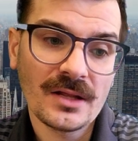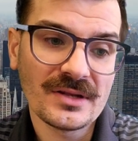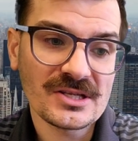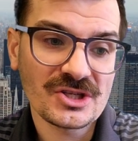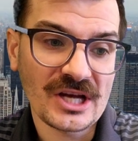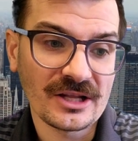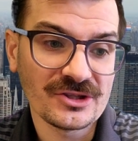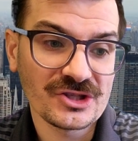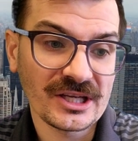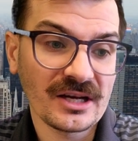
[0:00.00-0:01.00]
This
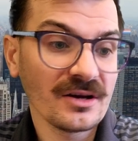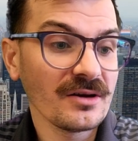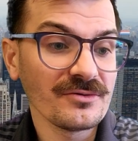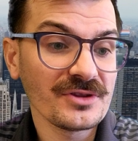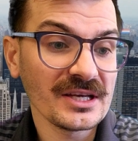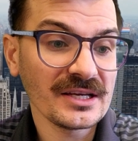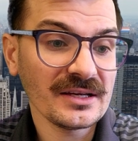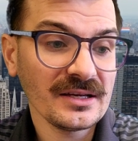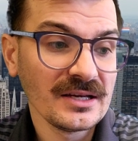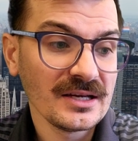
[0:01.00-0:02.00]
challenging of
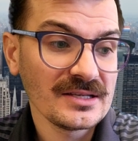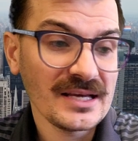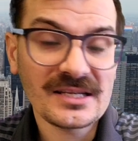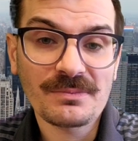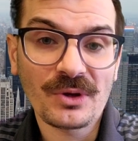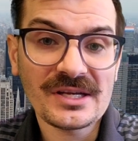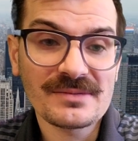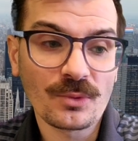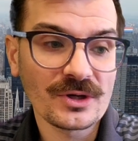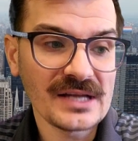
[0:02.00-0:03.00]
thinking takes place
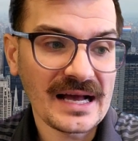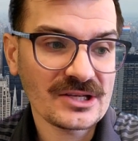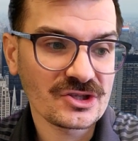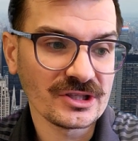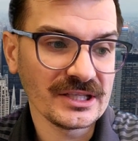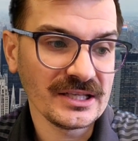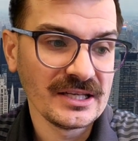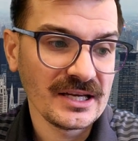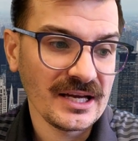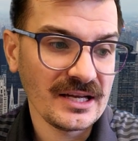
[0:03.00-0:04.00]
more naturally
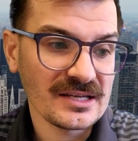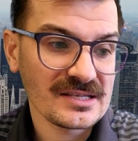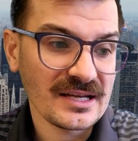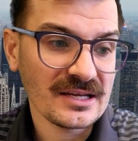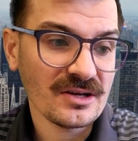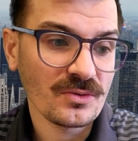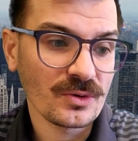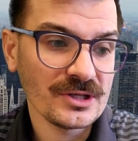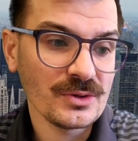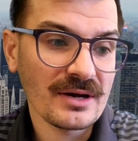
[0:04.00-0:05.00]
in a setting
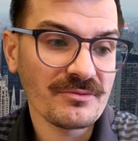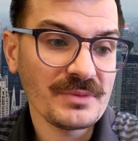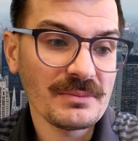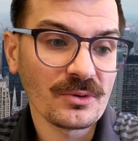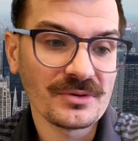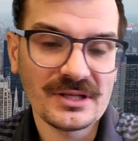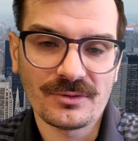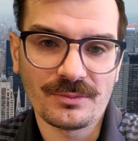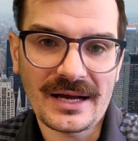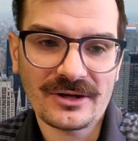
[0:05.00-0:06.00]
where you have people with
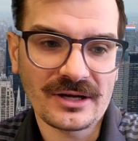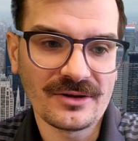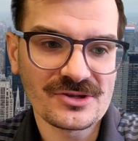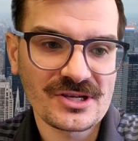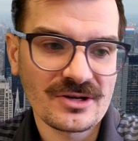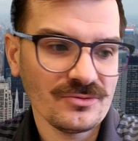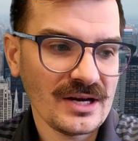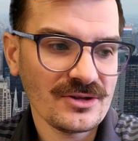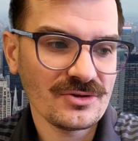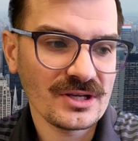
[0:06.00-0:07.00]
different backgrounds
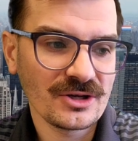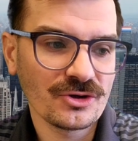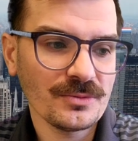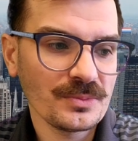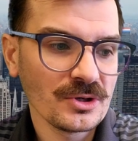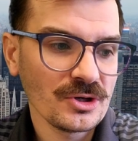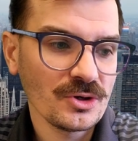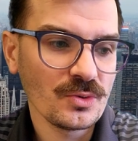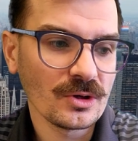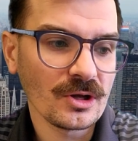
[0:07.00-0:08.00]
rather than a group
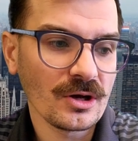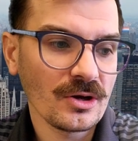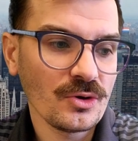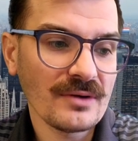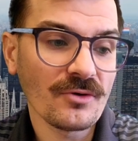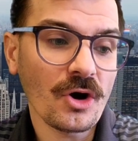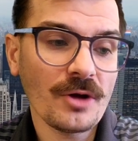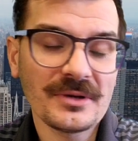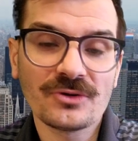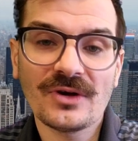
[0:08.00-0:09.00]
who have
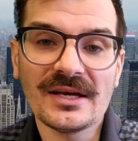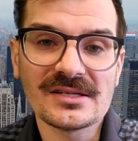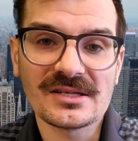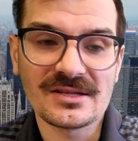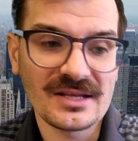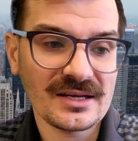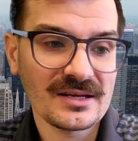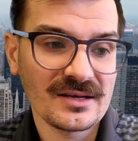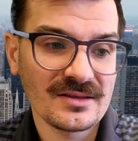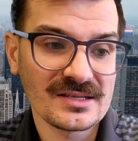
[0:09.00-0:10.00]
all been raised to think
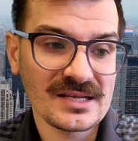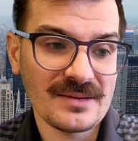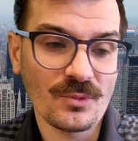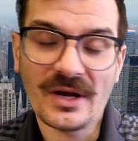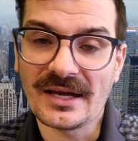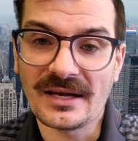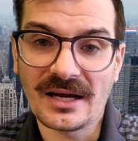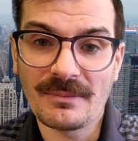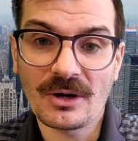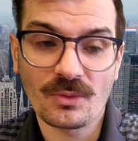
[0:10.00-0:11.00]
the same way
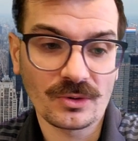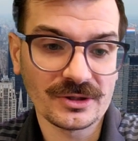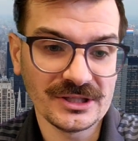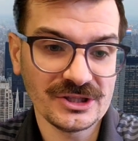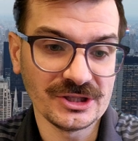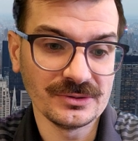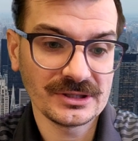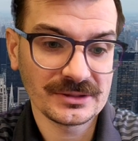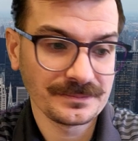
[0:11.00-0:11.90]
about world issues.